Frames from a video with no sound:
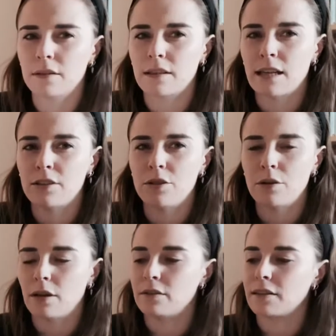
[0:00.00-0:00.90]
get too
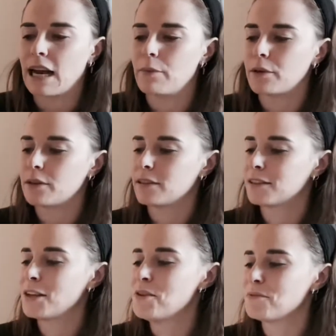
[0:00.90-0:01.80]
close to the camera because it's
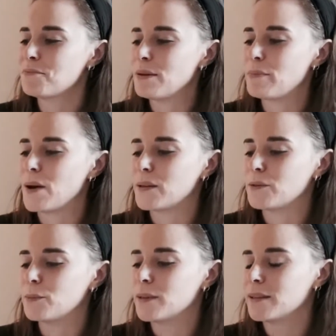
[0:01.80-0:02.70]
a bit
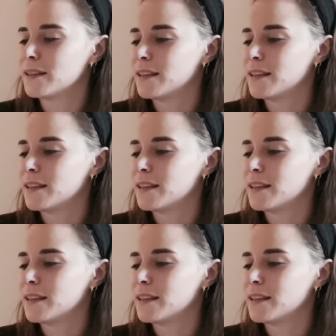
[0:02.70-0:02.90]
personal, but